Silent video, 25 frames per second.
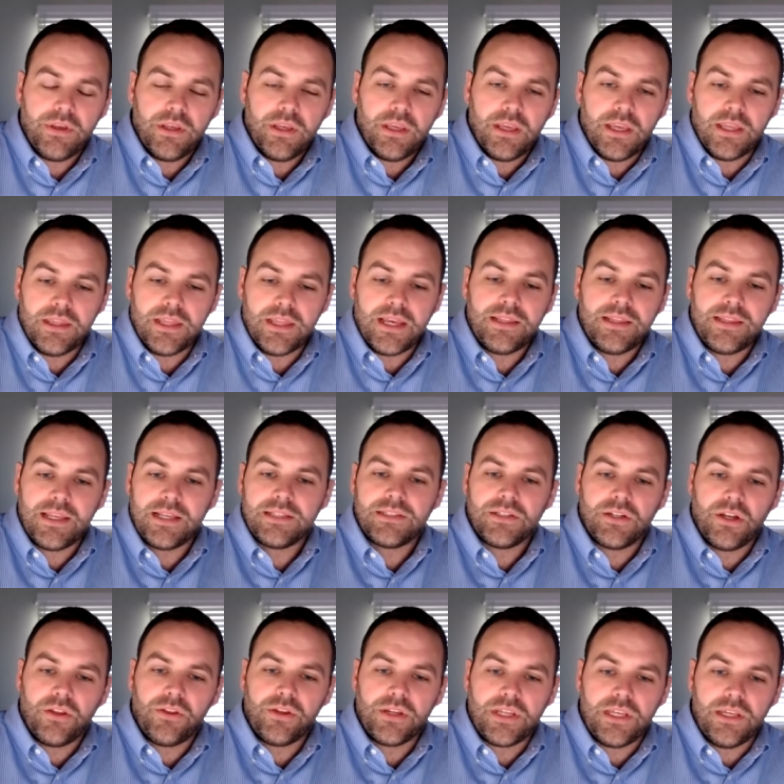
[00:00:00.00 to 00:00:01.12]
And that, that's
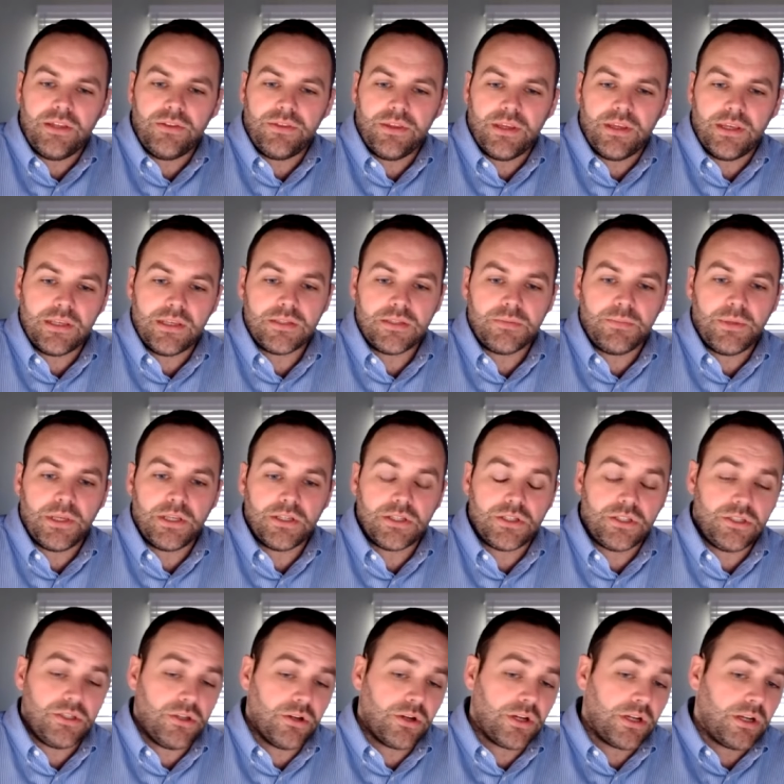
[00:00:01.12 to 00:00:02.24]
another key thing is because
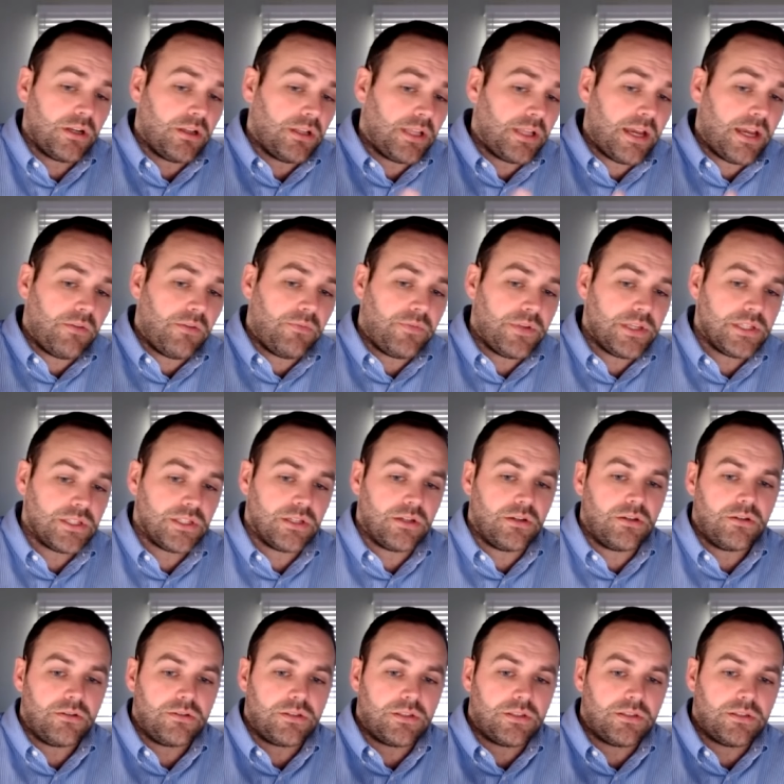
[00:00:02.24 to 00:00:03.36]
you're going to allow
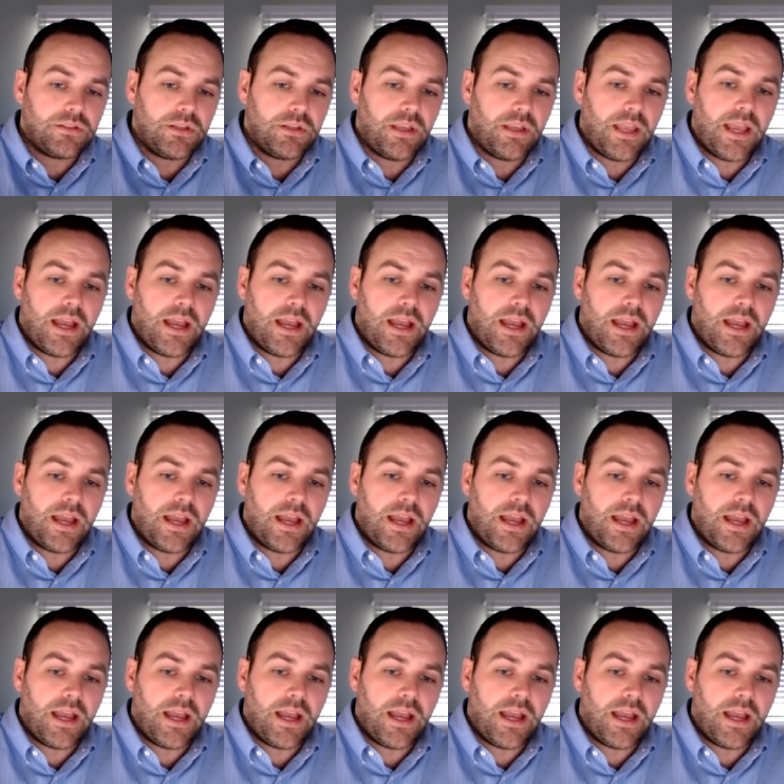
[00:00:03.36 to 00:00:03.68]
visitors